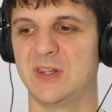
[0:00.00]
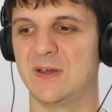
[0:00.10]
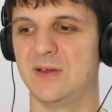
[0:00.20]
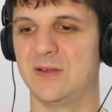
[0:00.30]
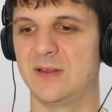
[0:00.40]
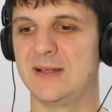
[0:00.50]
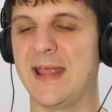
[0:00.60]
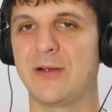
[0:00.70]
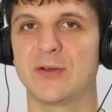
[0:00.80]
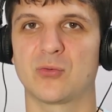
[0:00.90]
the
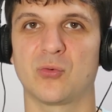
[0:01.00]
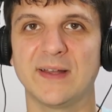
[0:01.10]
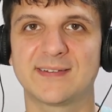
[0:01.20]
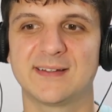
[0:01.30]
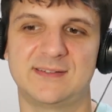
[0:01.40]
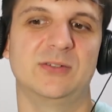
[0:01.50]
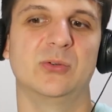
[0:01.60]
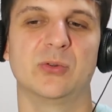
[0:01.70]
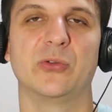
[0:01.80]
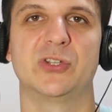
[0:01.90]
inherent risk
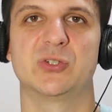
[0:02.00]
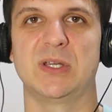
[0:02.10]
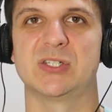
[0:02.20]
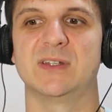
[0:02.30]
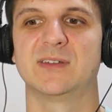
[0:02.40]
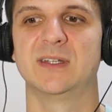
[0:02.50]
to those situations.